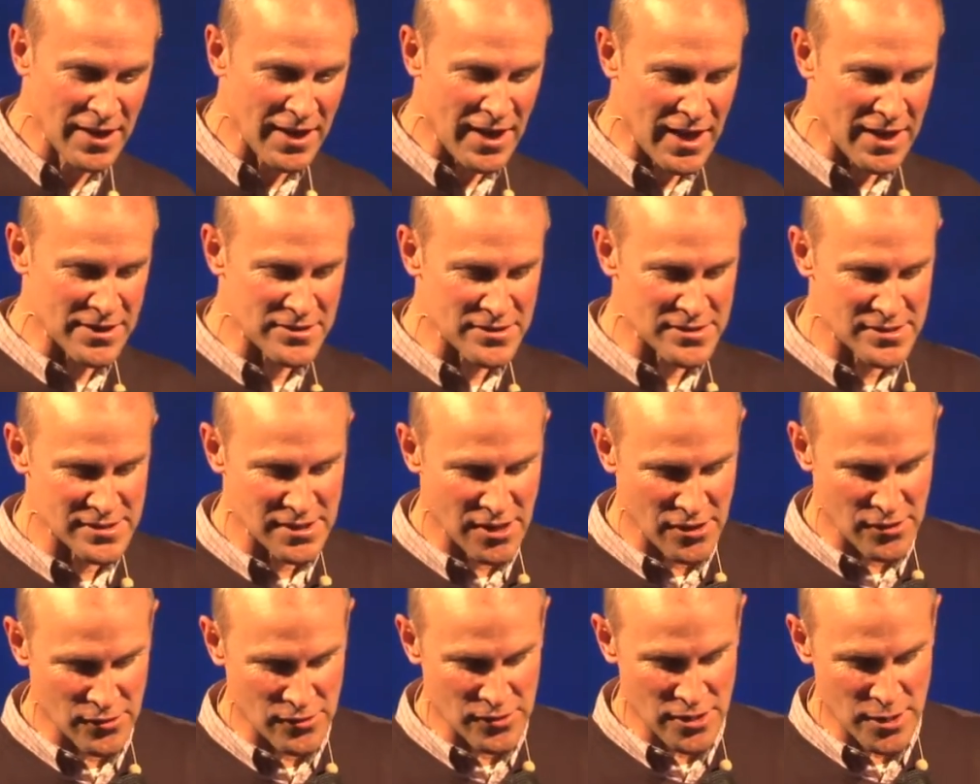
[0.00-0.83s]
And so
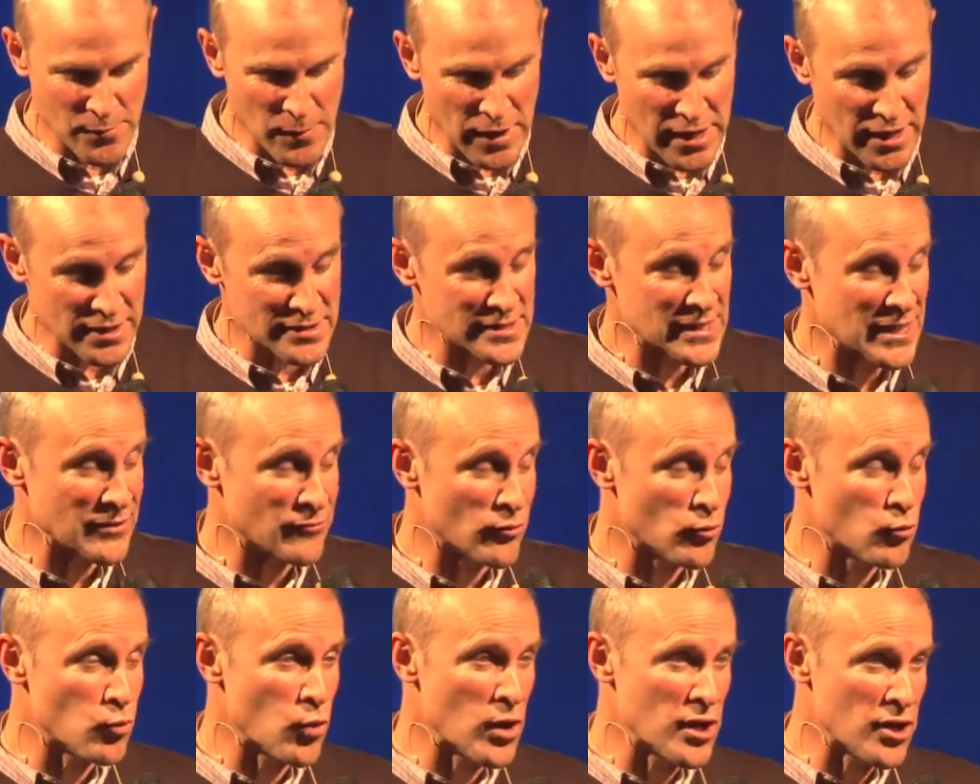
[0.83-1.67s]
you might like to give a
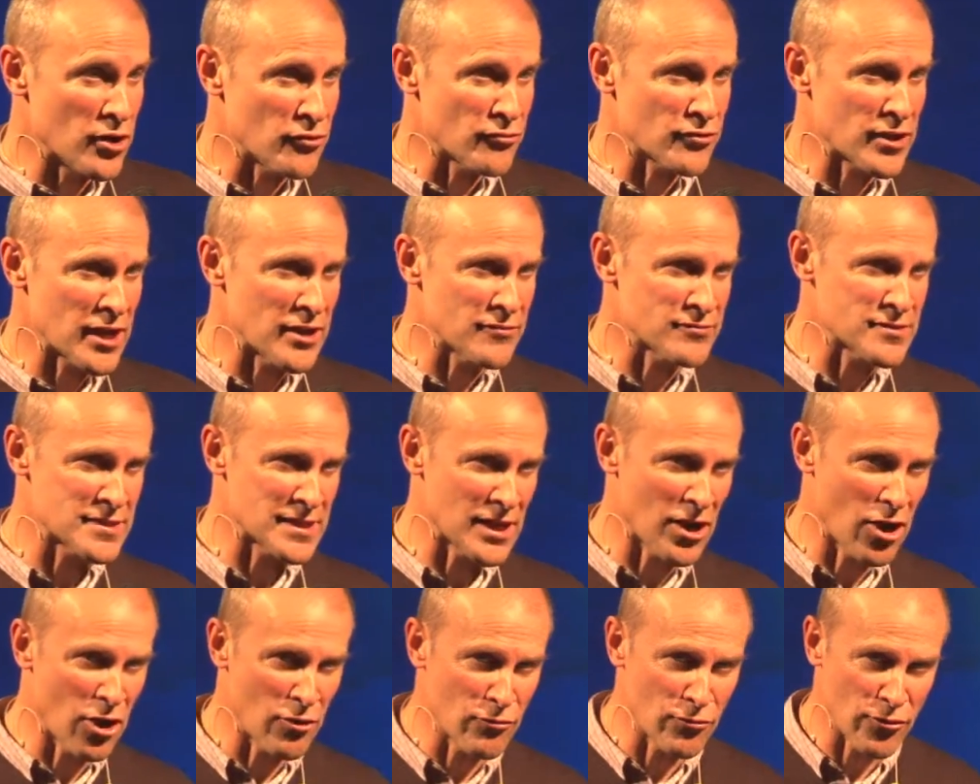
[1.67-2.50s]
one-off gift to
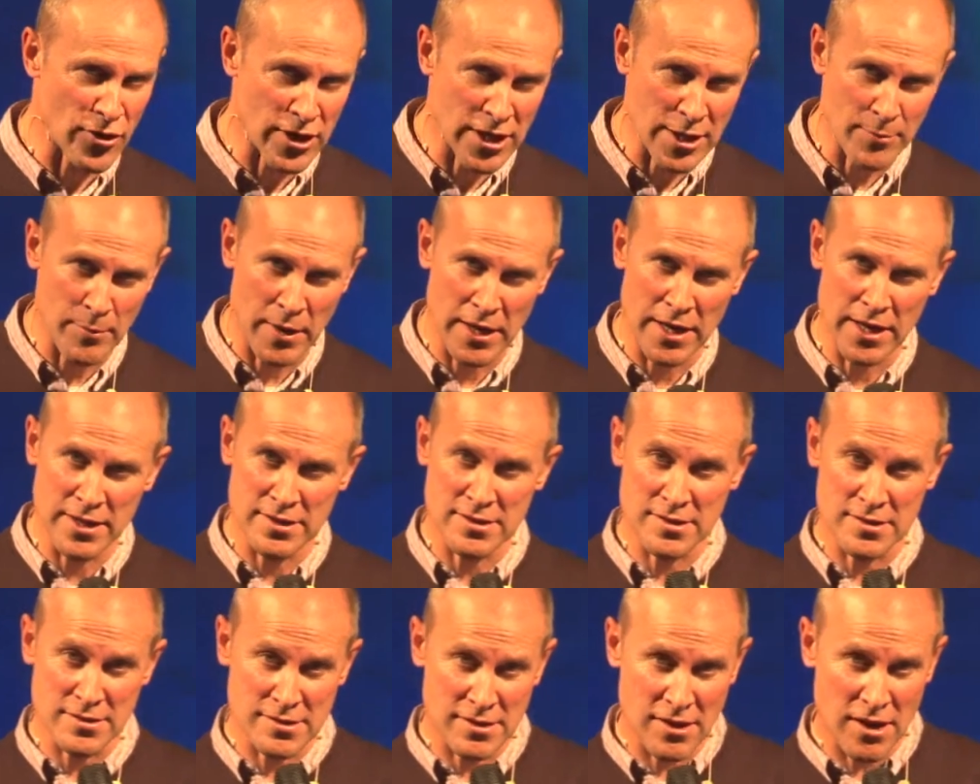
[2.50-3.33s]
that offering. You might like to
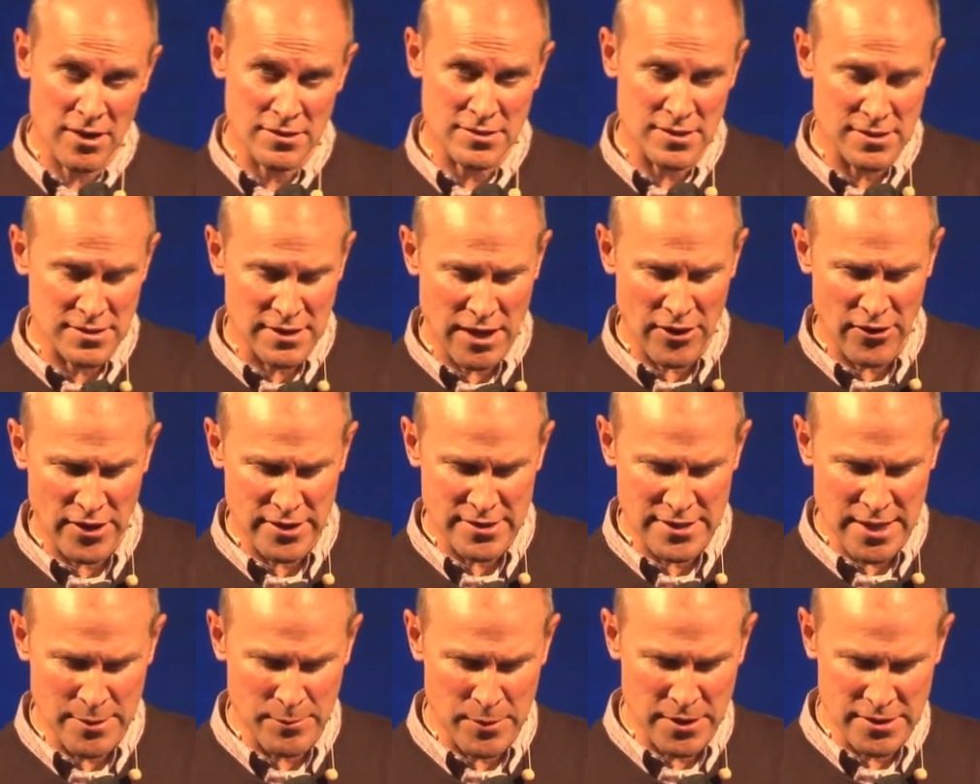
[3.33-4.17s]
start a direct
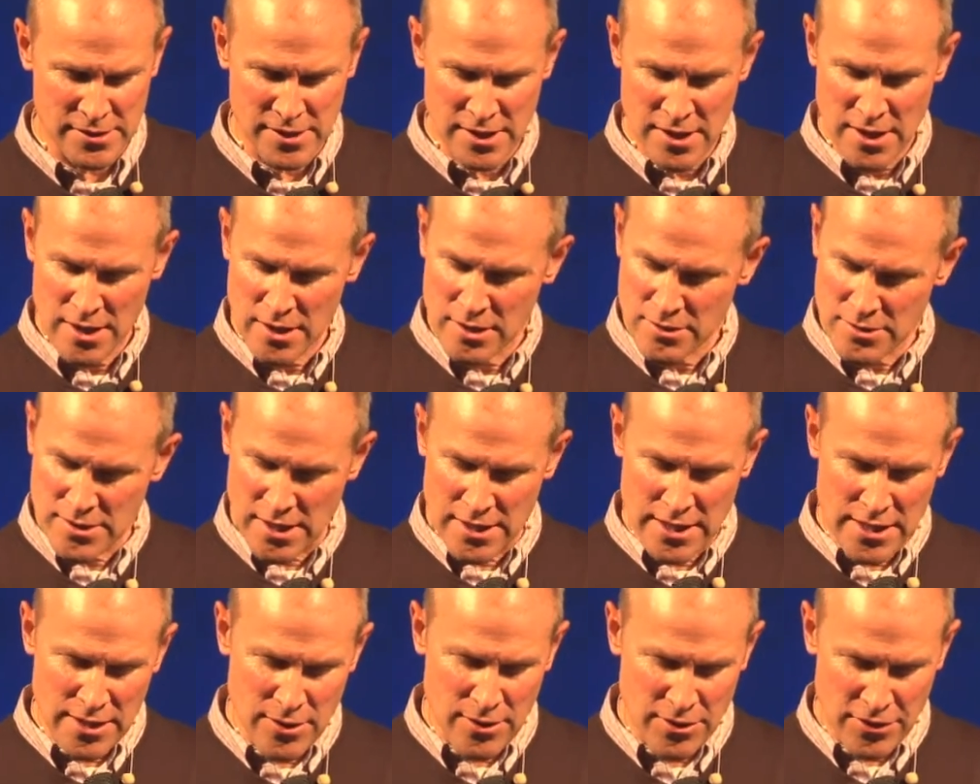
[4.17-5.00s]
debit.
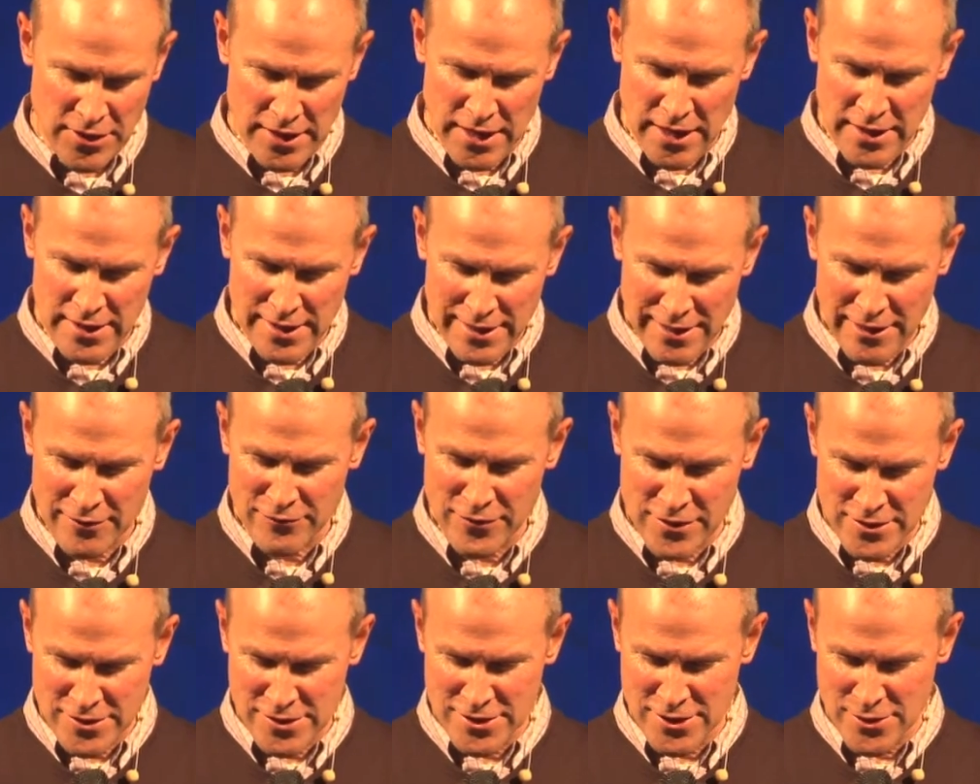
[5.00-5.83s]
Certainly the thing I'd love
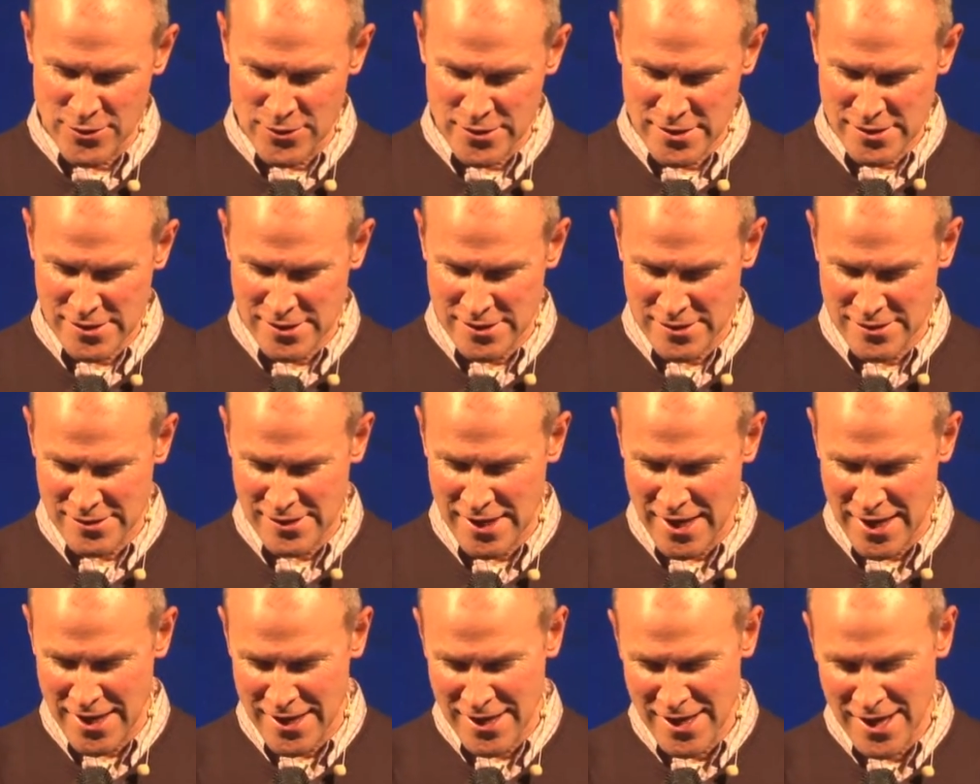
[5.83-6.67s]
you to do is to
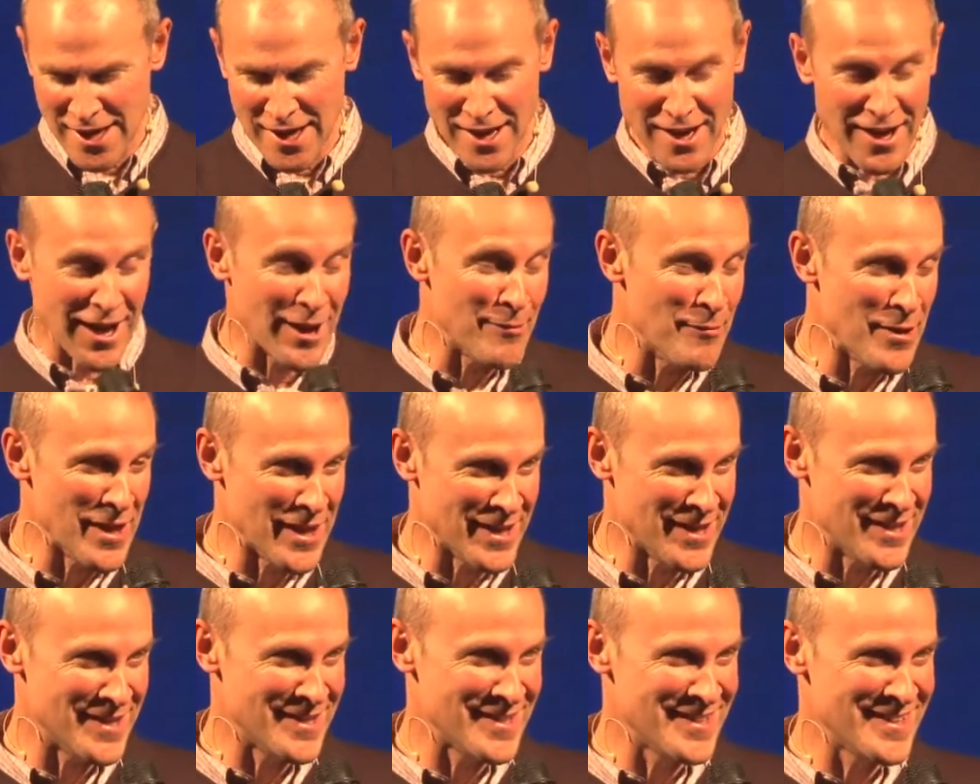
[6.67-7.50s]
say, I'm in
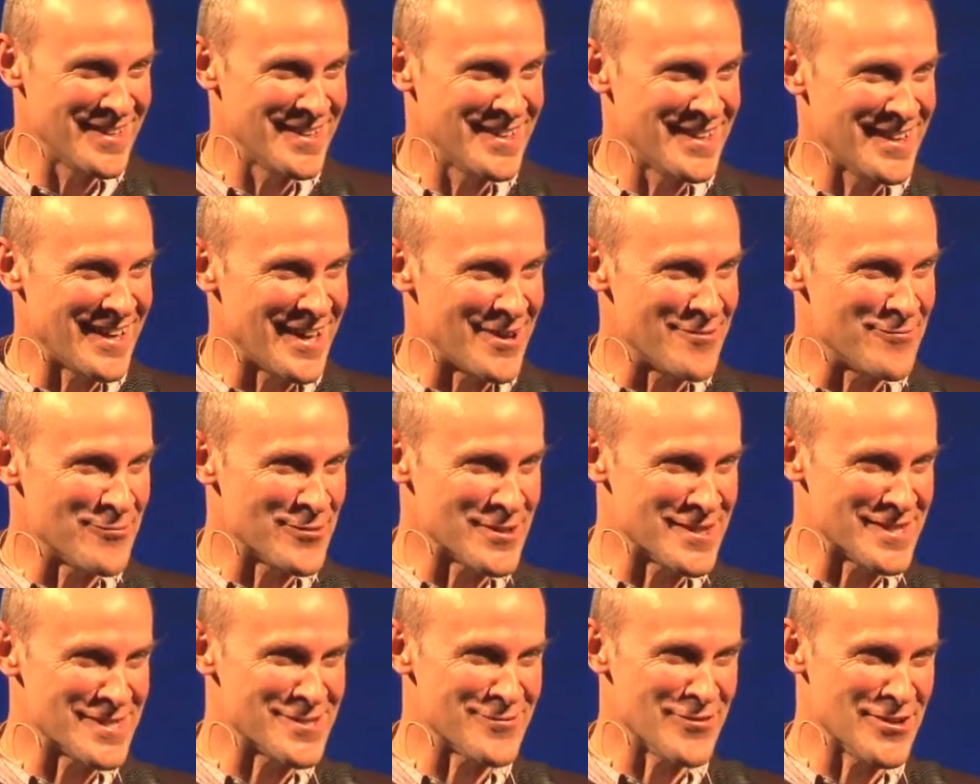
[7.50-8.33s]
with
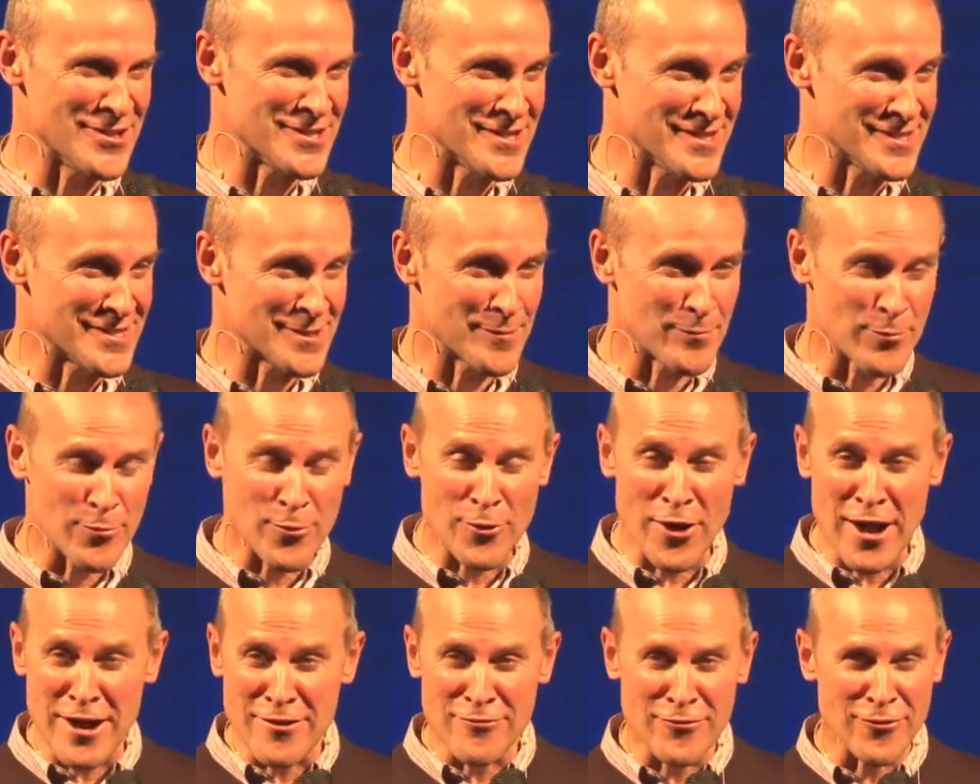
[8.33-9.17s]
this vision, to
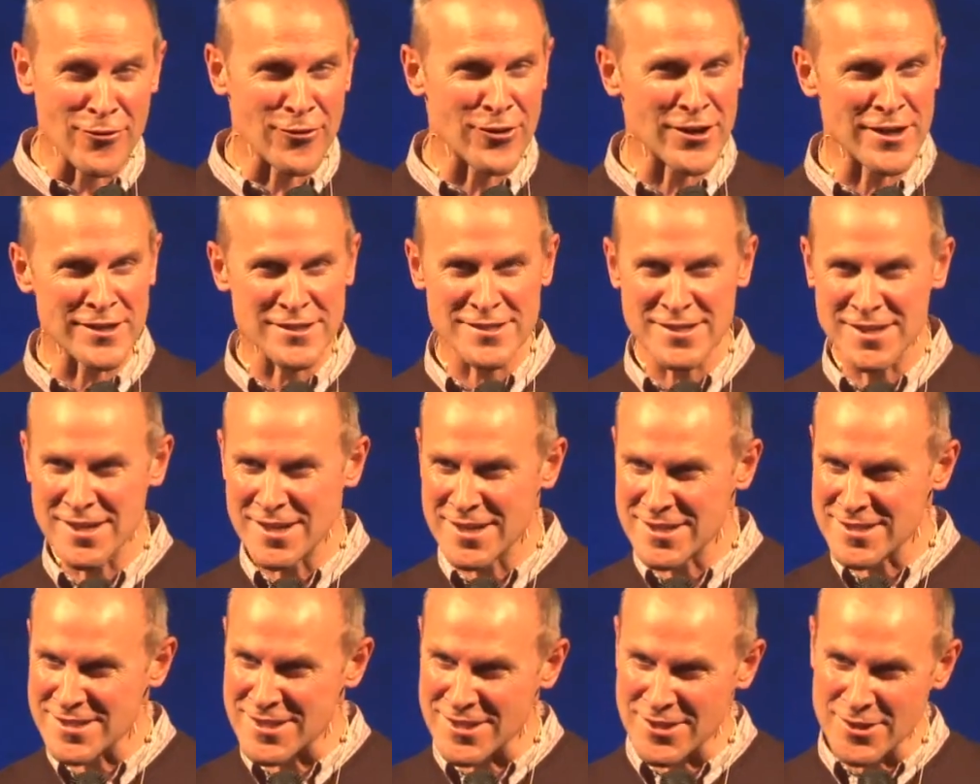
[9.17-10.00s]
pray for it,
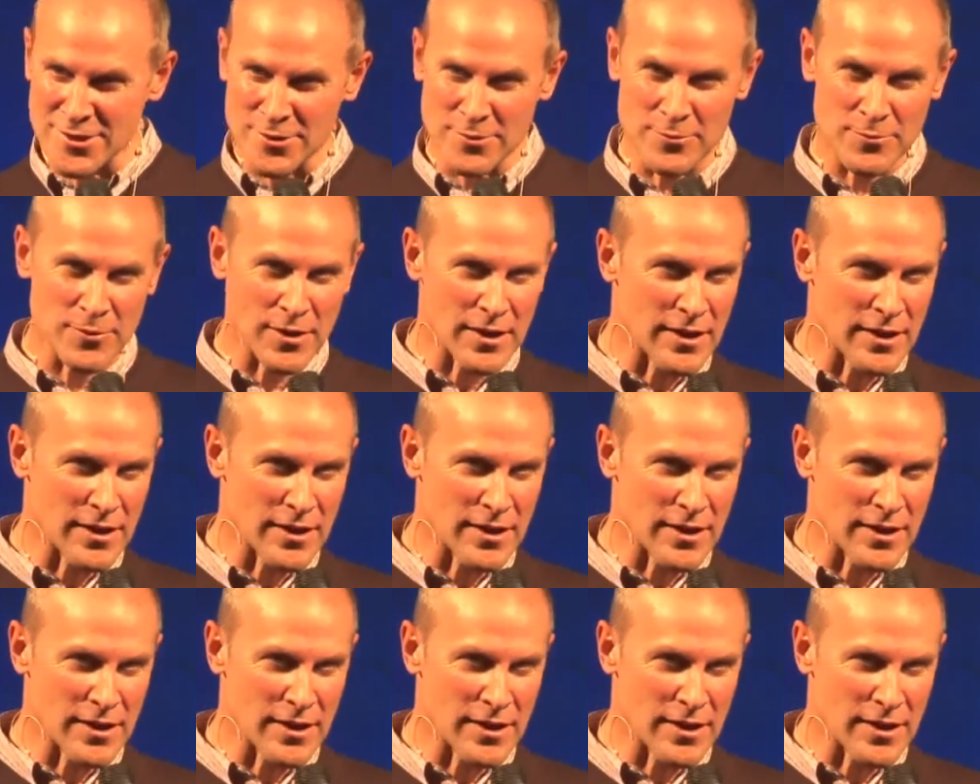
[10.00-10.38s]
to